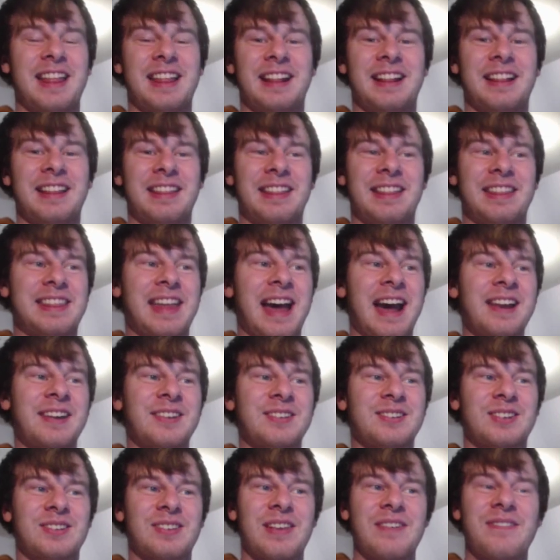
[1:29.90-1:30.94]
that is
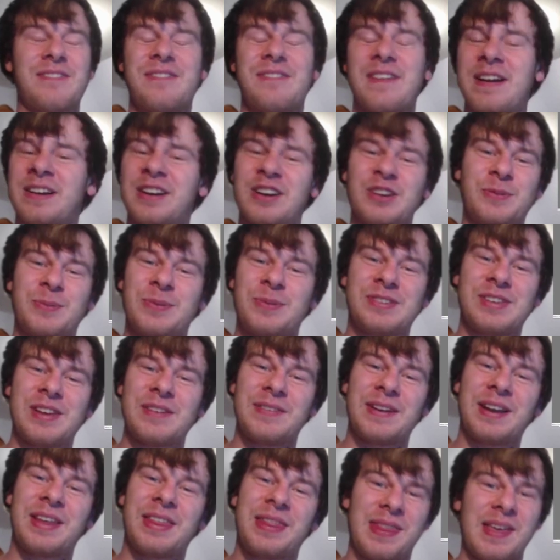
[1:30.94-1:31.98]
just a very
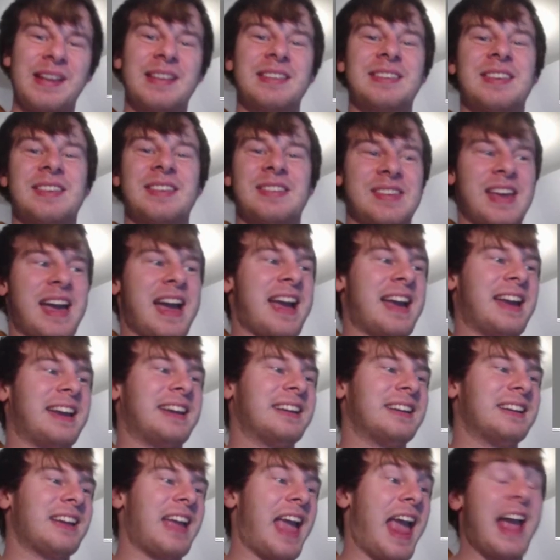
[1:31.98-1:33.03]
specific thing to say
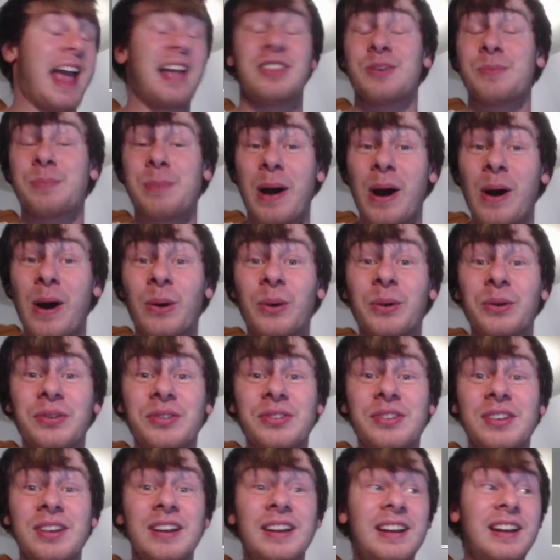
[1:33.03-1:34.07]
and to
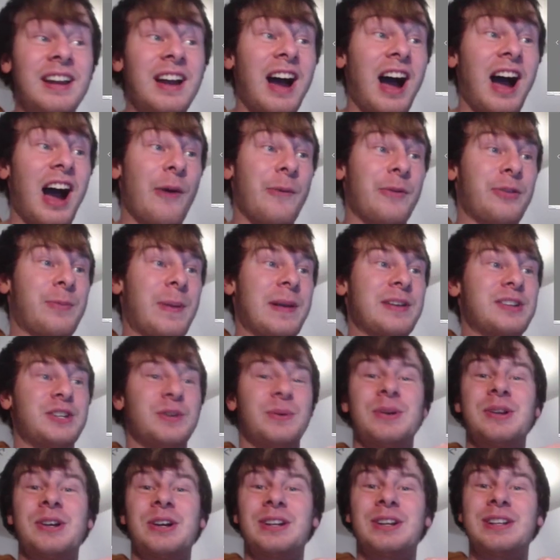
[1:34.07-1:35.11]
post, um, especially
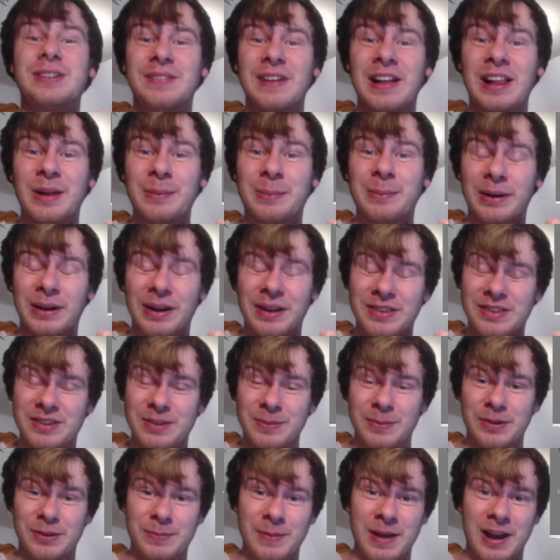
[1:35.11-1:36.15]
when you're a developer on
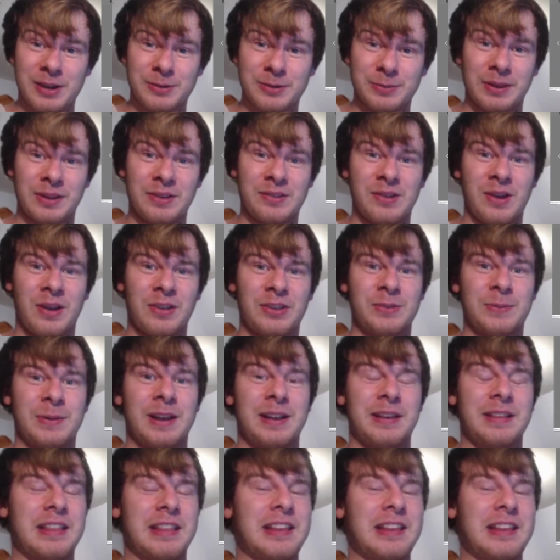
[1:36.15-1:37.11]
Super Smash Bros. Ultimate.